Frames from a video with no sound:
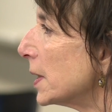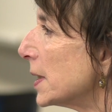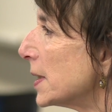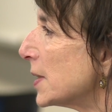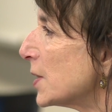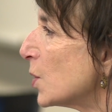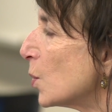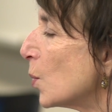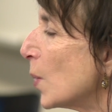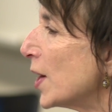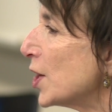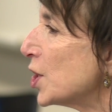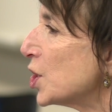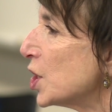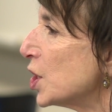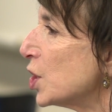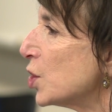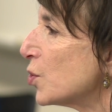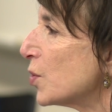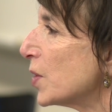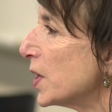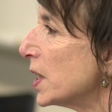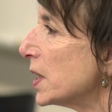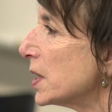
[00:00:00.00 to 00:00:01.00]
is the way she
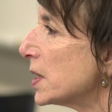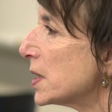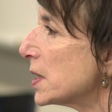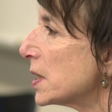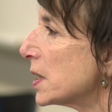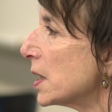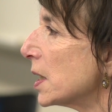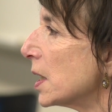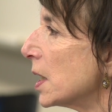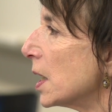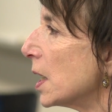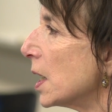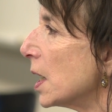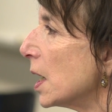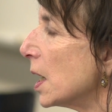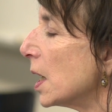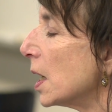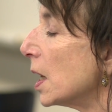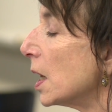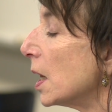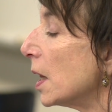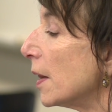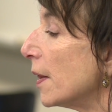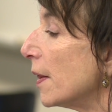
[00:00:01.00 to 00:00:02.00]
treats
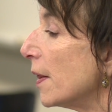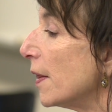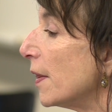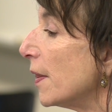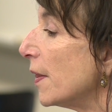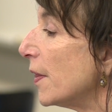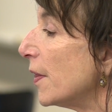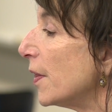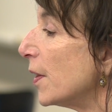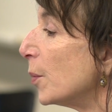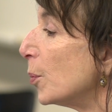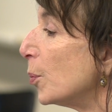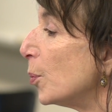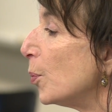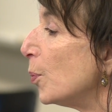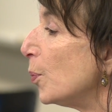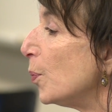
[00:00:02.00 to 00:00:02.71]
the